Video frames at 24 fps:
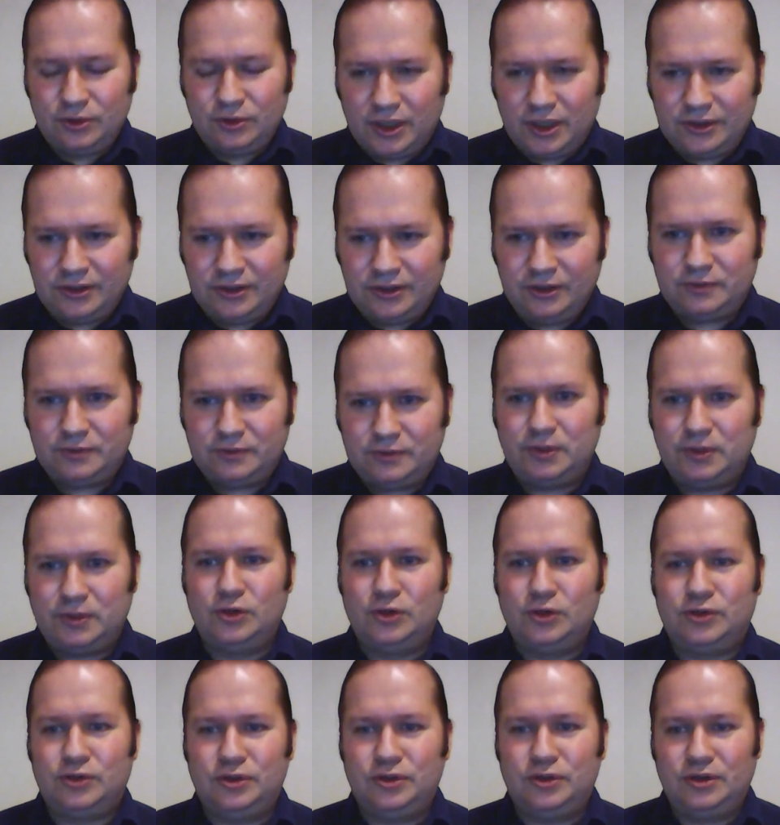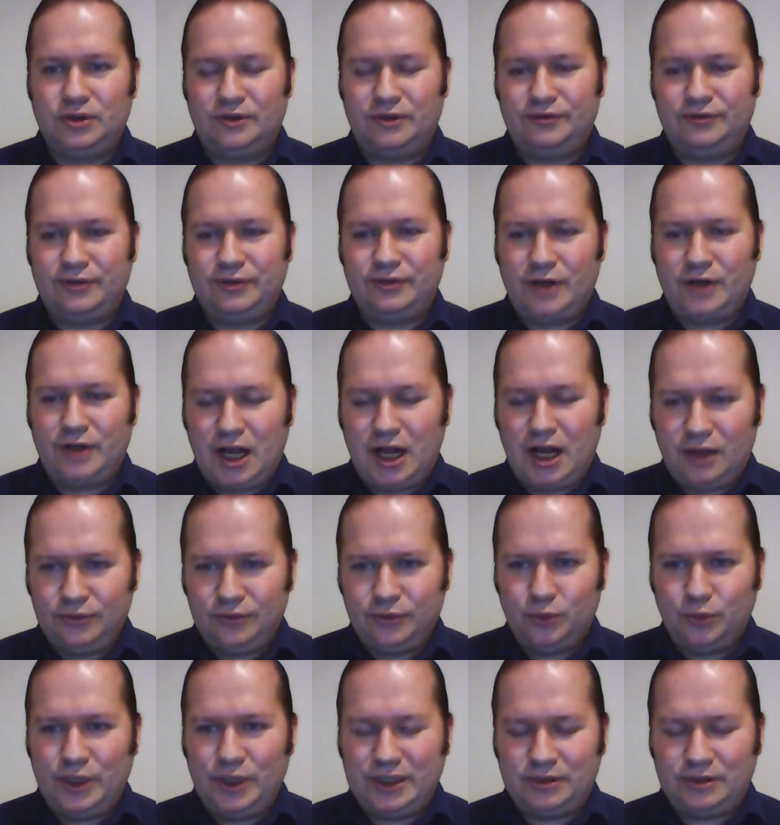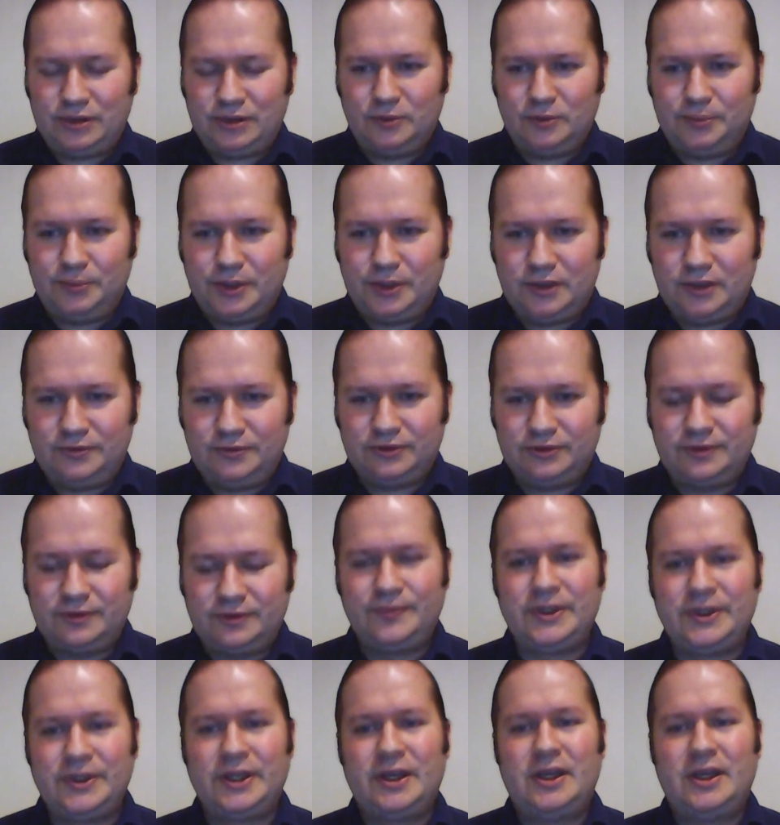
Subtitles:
You had an explosion of out of wedlock births.